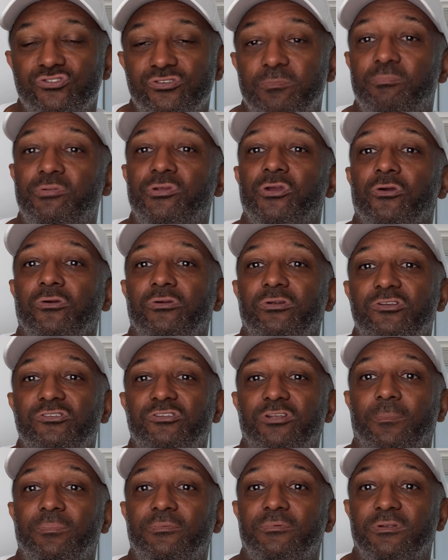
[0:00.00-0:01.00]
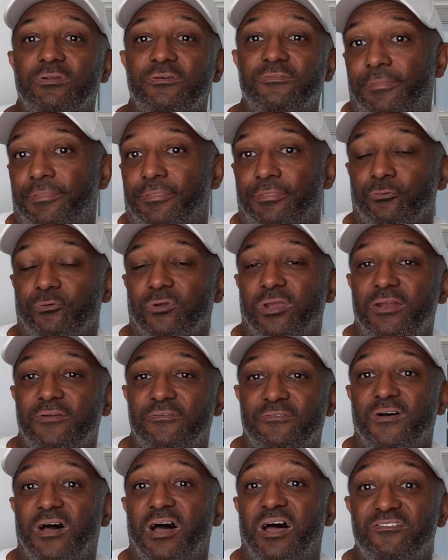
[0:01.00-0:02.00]
impurities up to 3 to
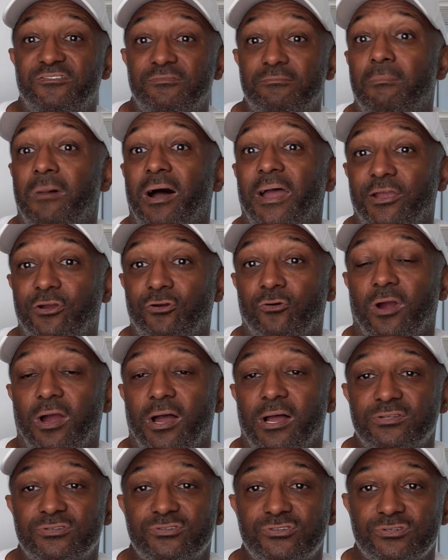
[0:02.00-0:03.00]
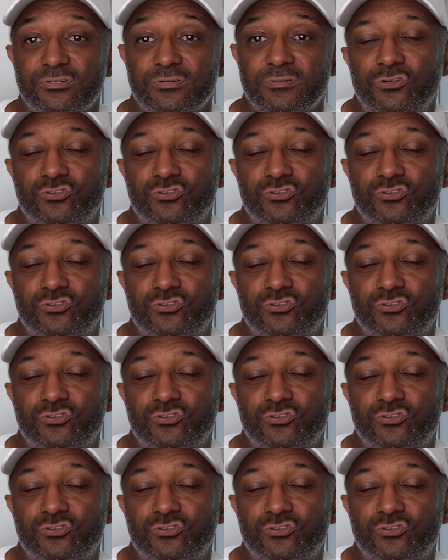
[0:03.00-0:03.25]
5 microns.